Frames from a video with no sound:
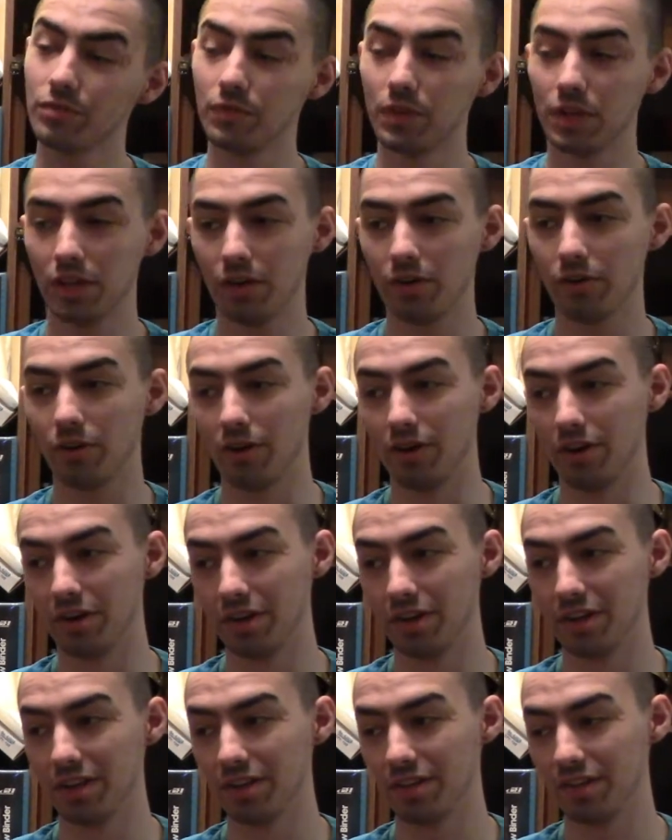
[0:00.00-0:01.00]
video
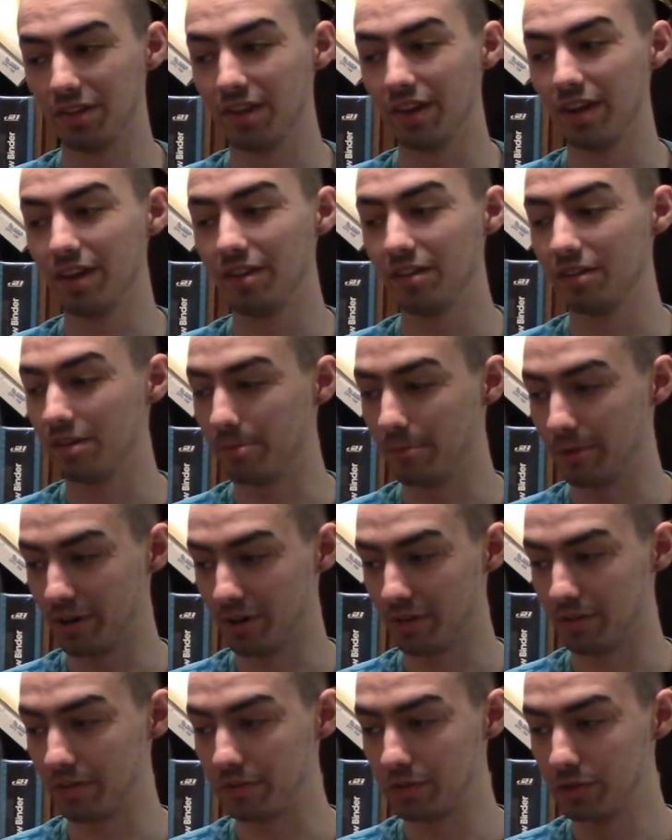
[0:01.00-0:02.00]
on said the
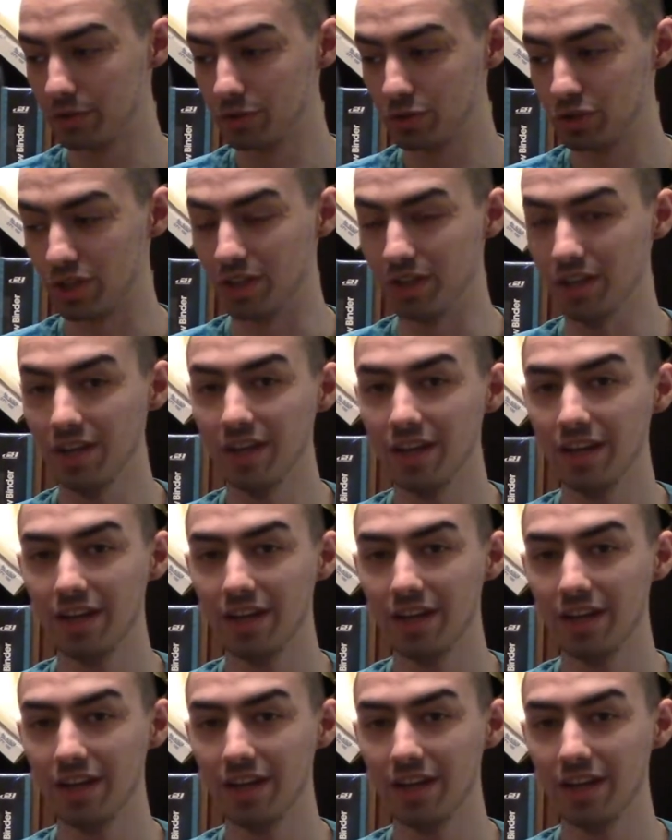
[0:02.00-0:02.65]
American Revolution.